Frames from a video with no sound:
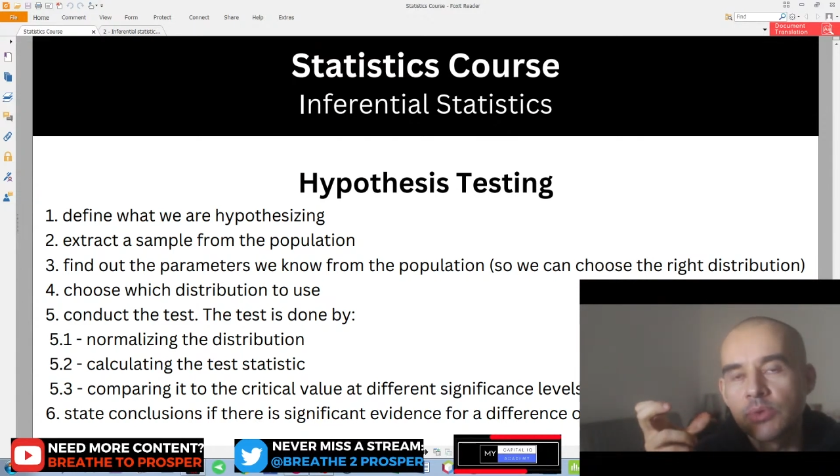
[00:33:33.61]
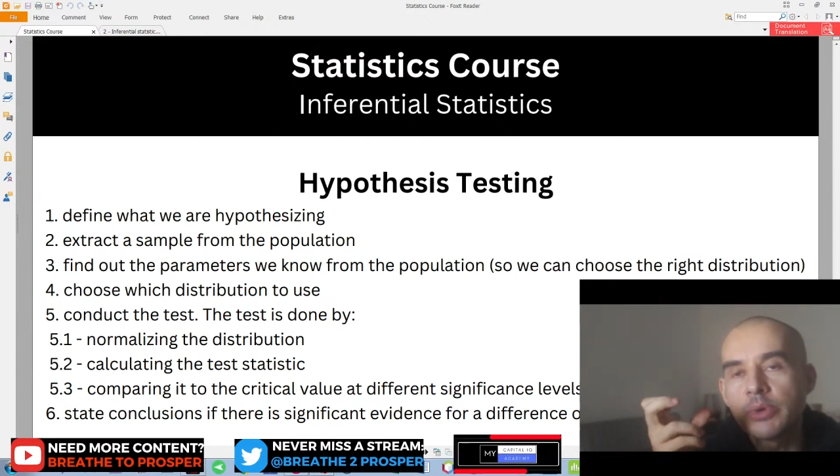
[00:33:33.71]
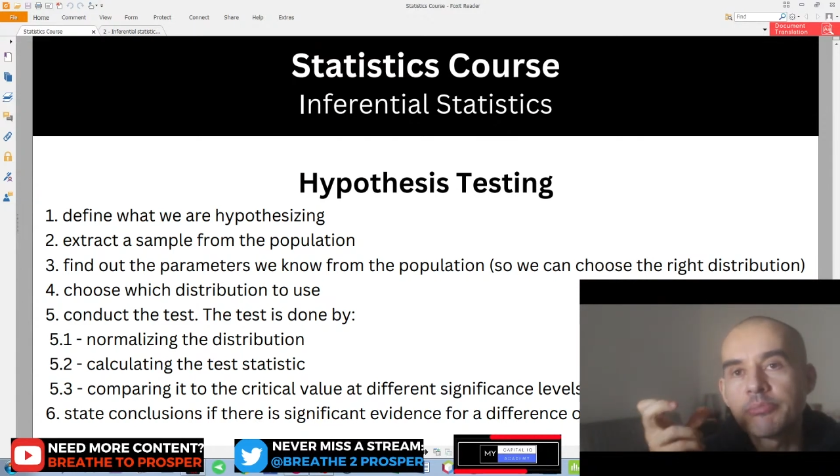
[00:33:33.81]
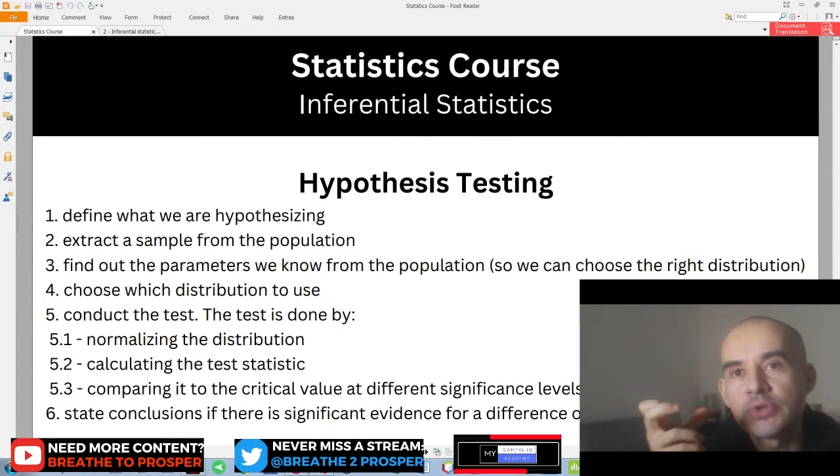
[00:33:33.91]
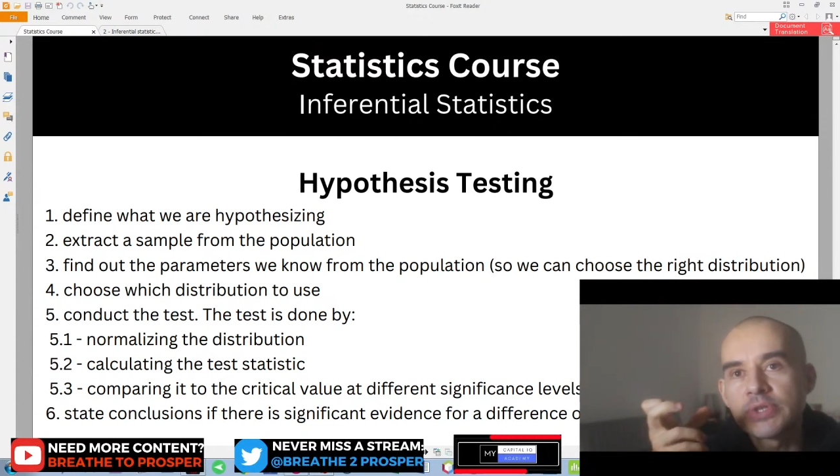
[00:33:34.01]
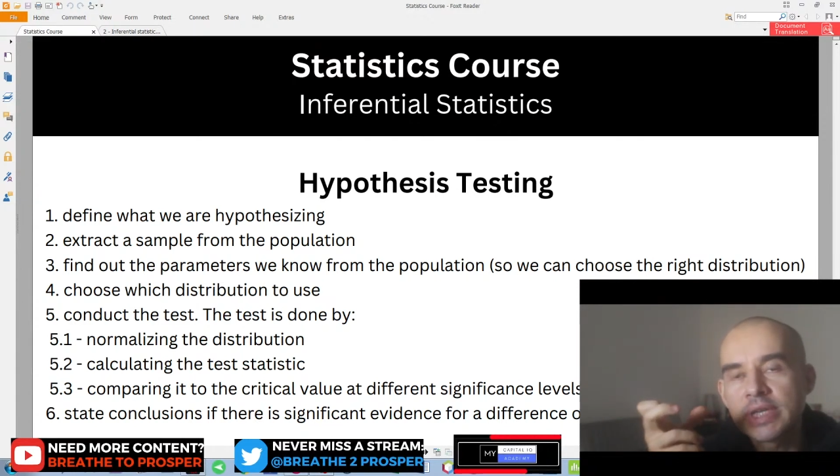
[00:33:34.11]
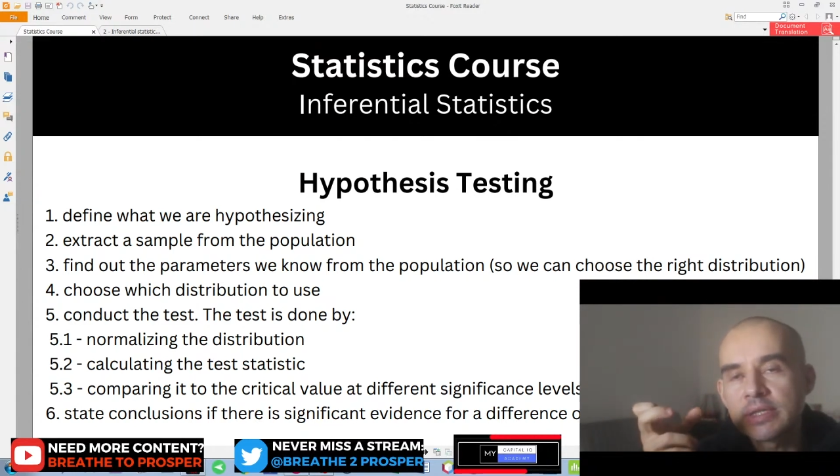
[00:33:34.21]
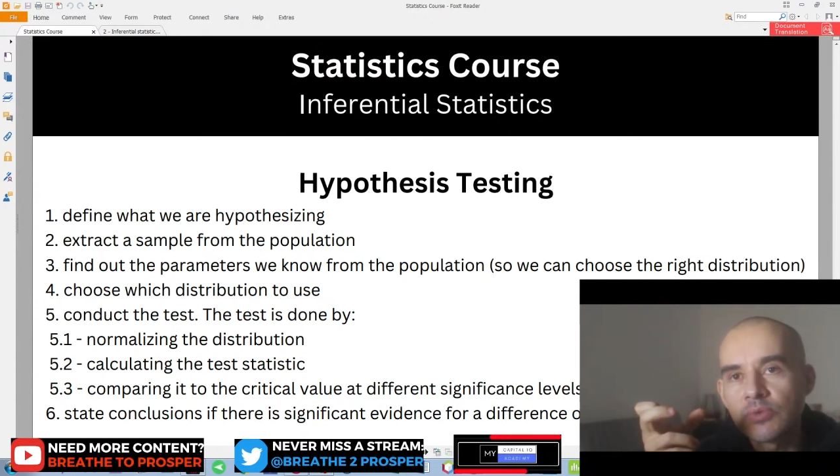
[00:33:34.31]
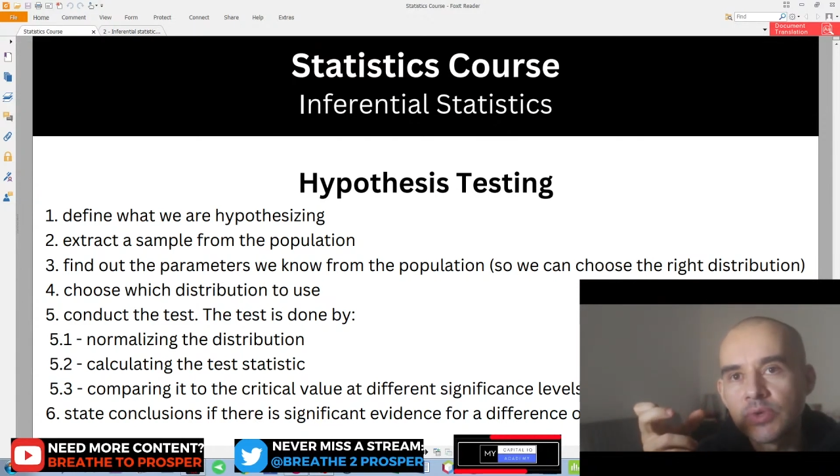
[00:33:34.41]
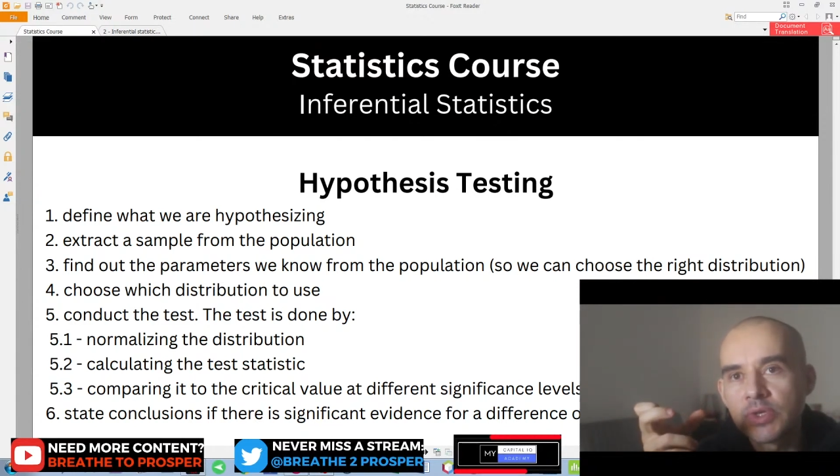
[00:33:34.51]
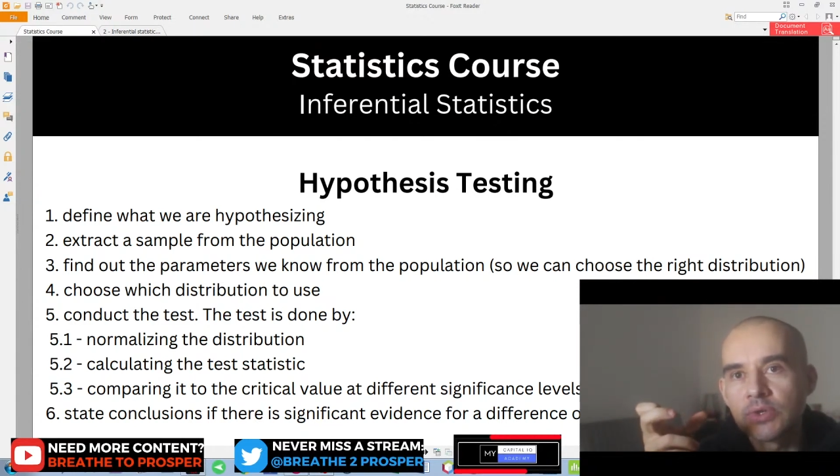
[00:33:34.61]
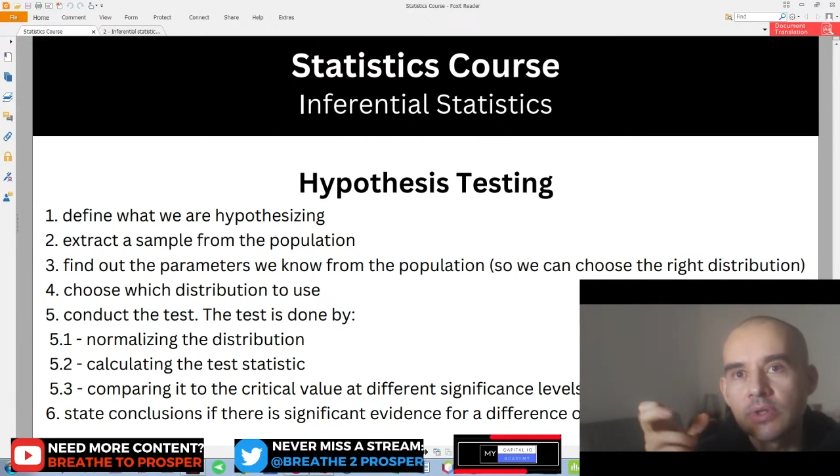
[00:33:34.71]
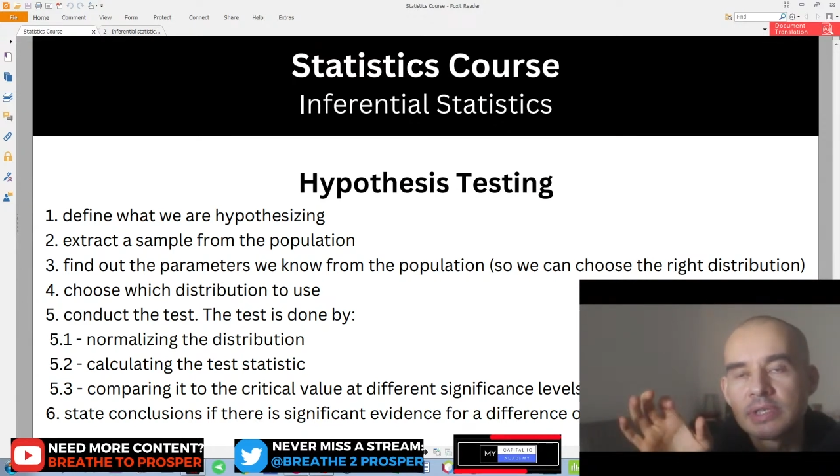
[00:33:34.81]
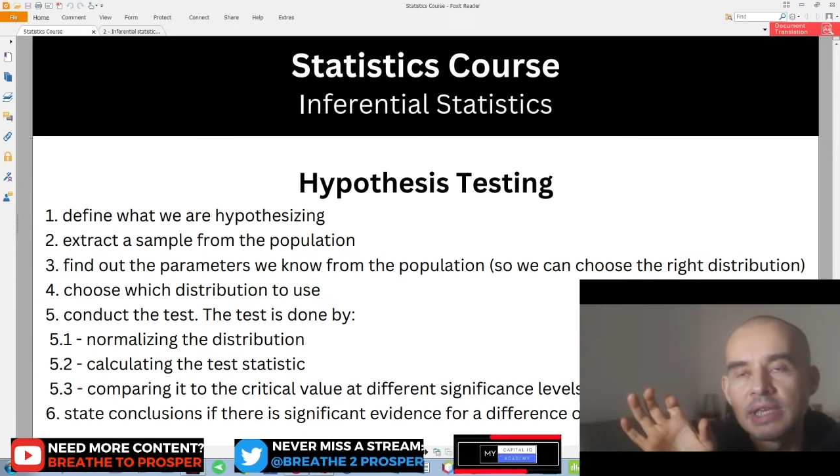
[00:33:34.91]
We present results